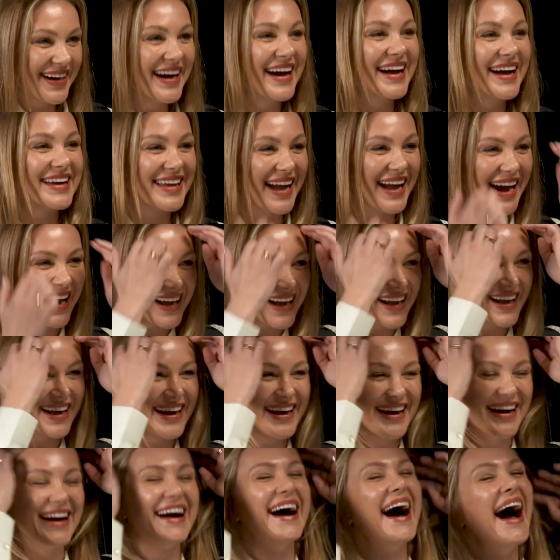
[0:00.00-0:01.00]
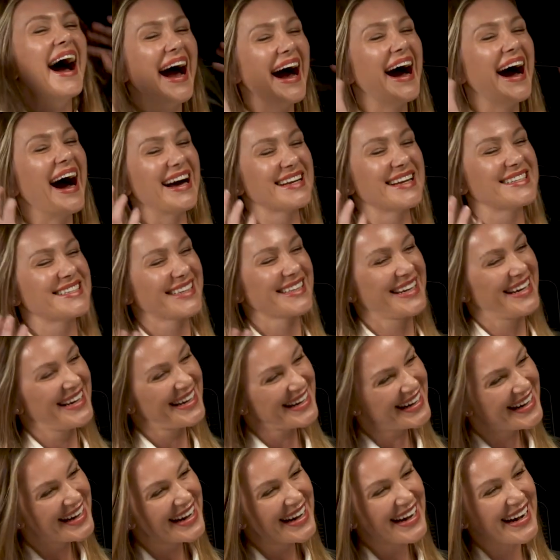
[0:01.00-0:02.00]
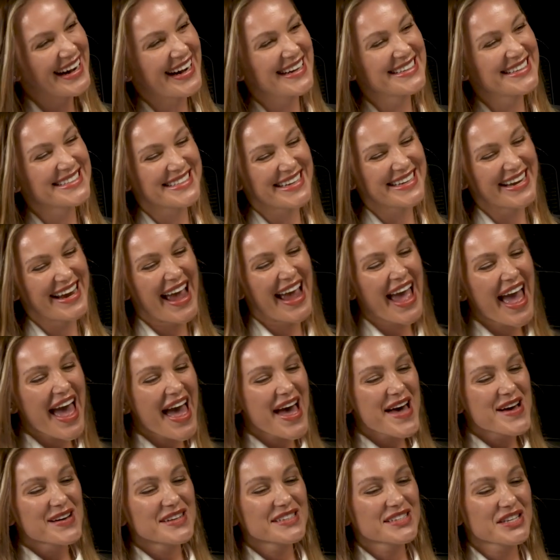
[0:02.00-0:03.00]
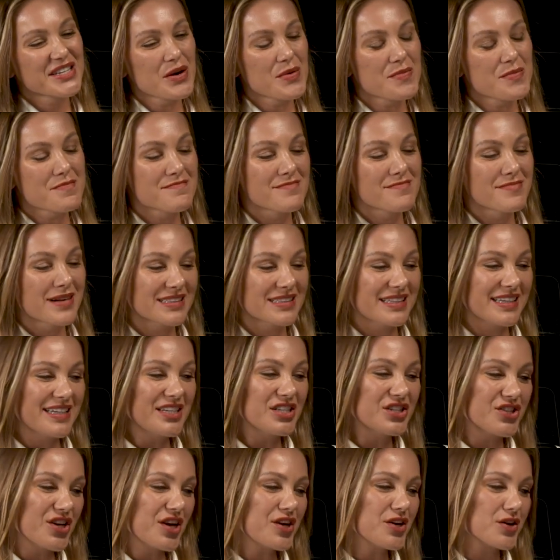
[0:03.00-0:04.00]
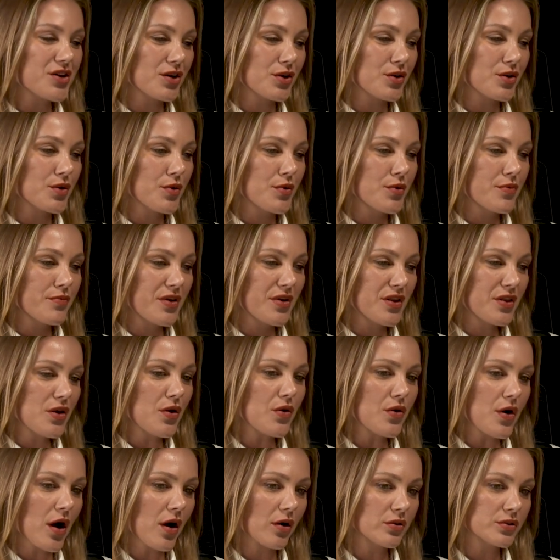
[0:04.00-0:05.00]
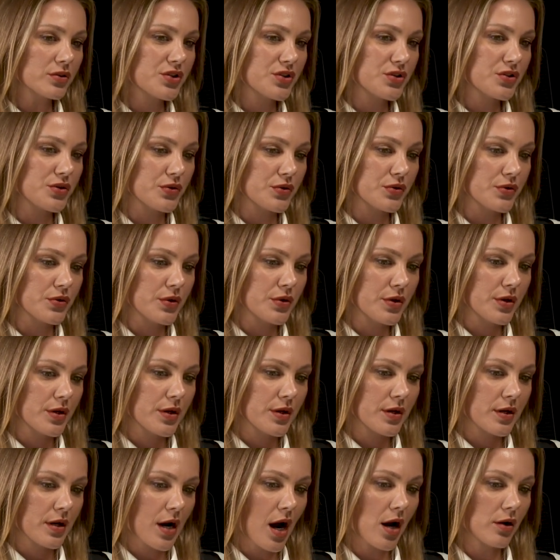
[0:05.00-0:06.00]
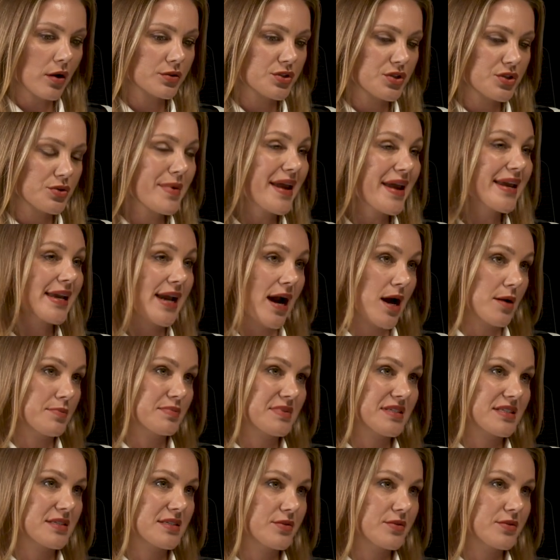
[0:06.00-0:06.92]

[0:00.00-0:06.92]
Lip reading: Yeah, I see. So, but in general, we know how to make apps.